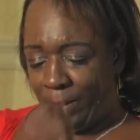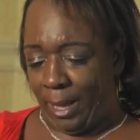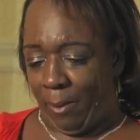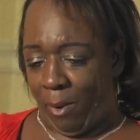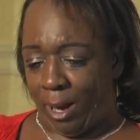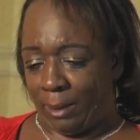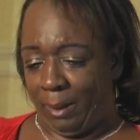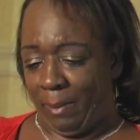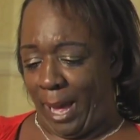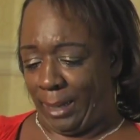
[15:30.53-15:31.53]
they walked
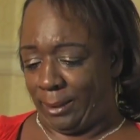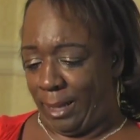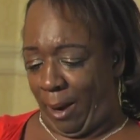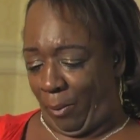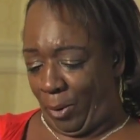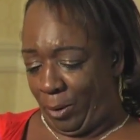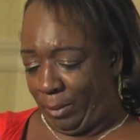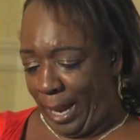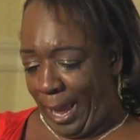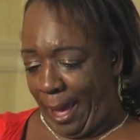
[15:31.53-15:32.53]
me back to that room
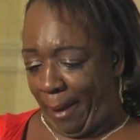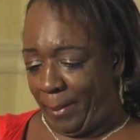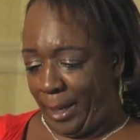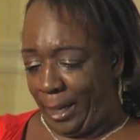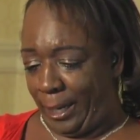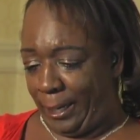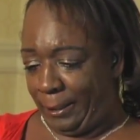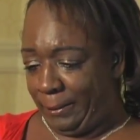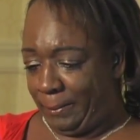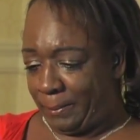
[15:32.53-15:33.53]
they had me in.
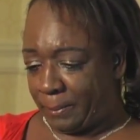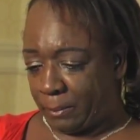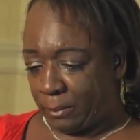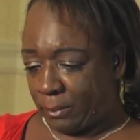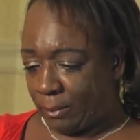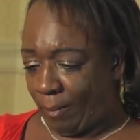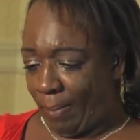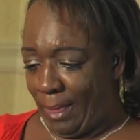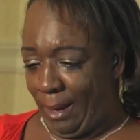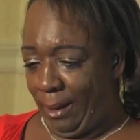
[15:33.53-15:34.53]

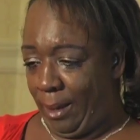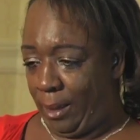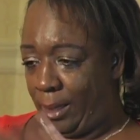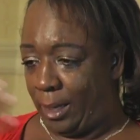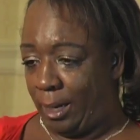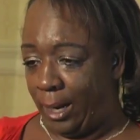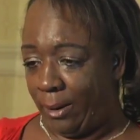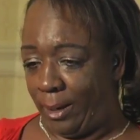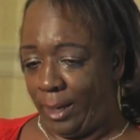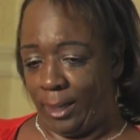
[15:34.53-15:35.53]
And then
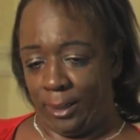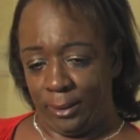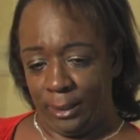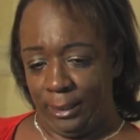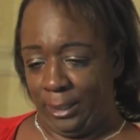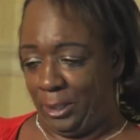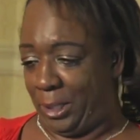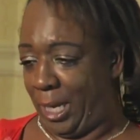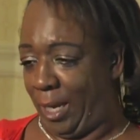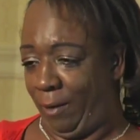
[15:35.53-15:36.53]
here it is, the
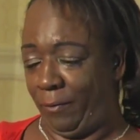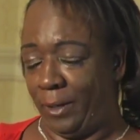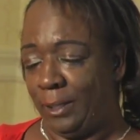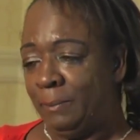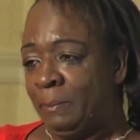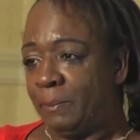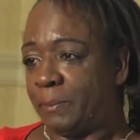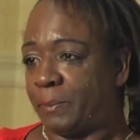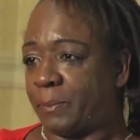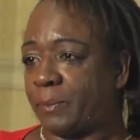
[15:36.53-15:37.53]
chief, and
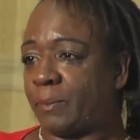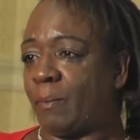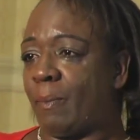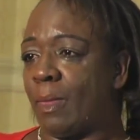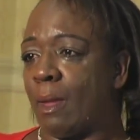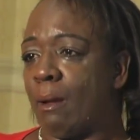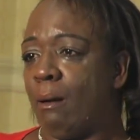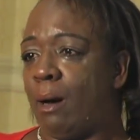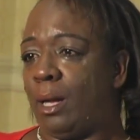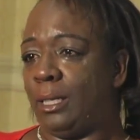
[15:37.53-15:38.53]

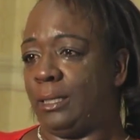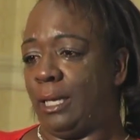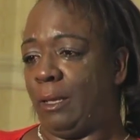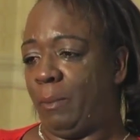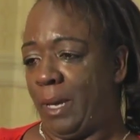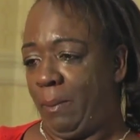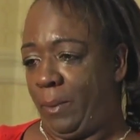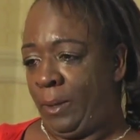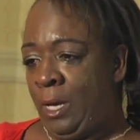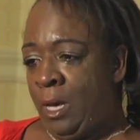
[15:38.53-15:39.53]
all these other
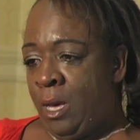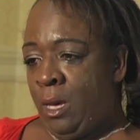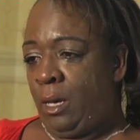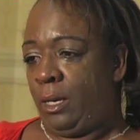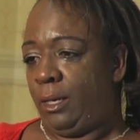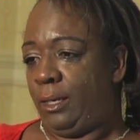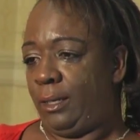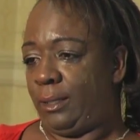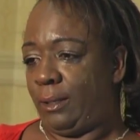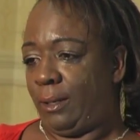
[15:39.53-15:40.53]
people.
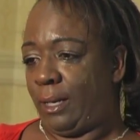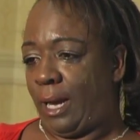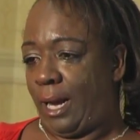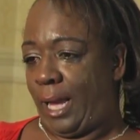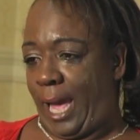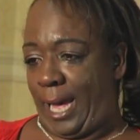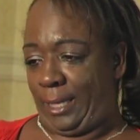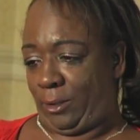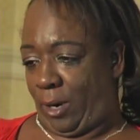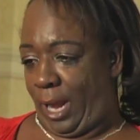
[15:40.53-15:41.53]
So the guy
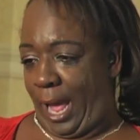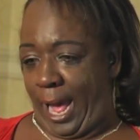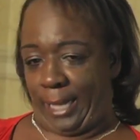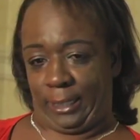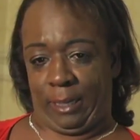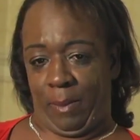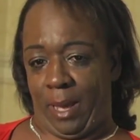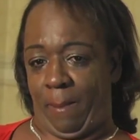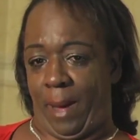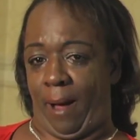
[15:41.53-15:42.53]
started asking me
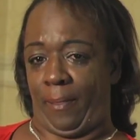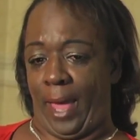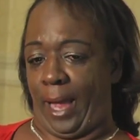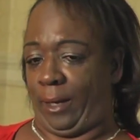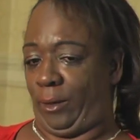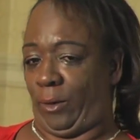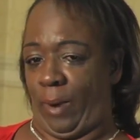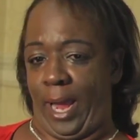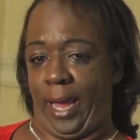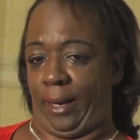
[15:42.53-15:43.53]
about that
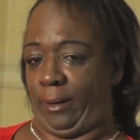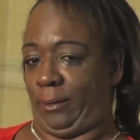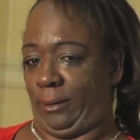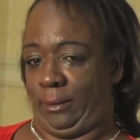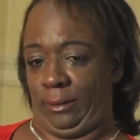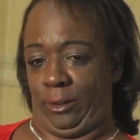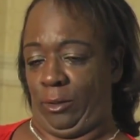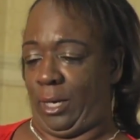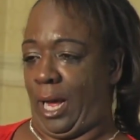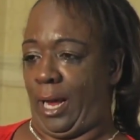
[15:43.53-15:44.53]
Greg, little
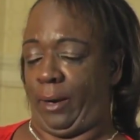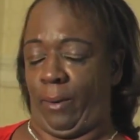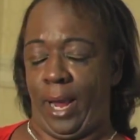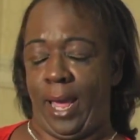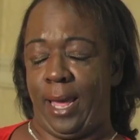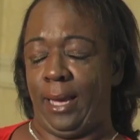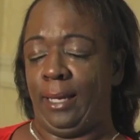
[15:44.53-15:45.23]
guy Greg.